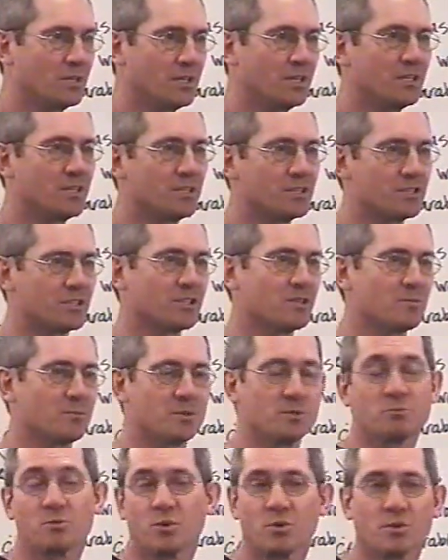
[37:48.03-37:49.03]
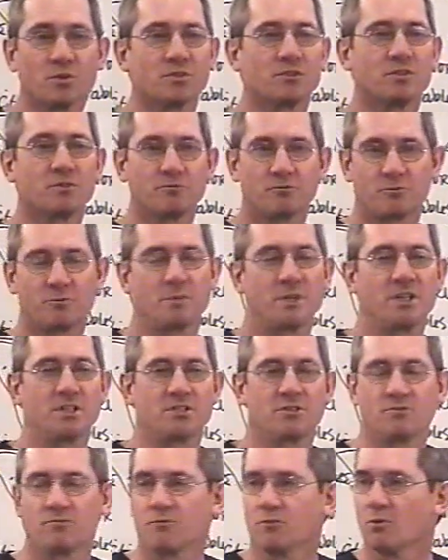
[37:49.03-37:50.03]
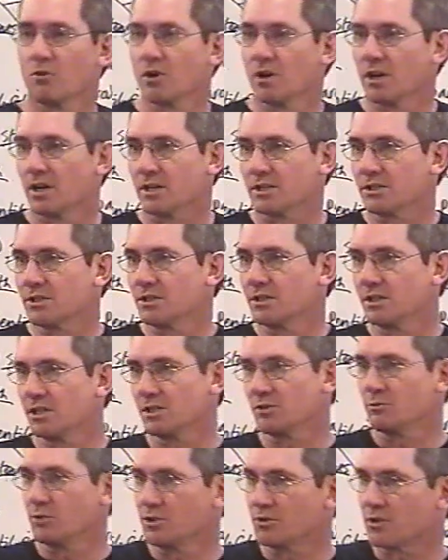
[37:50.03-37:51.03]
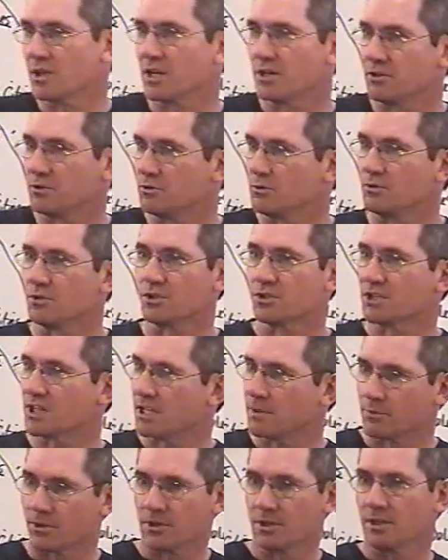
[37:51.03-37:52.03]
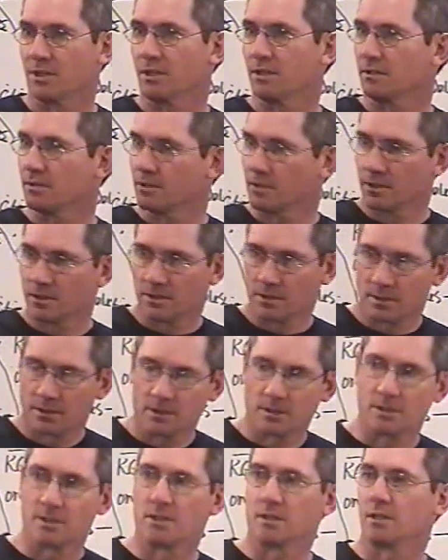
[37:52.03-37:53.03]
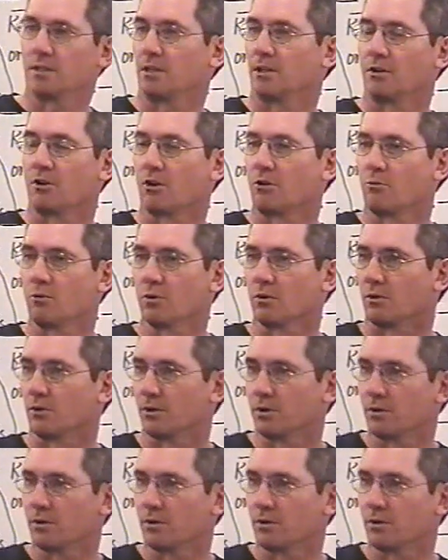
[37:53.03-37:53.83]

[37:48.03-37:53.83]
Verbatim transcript: some important information for us as we try to do the same thing in our world.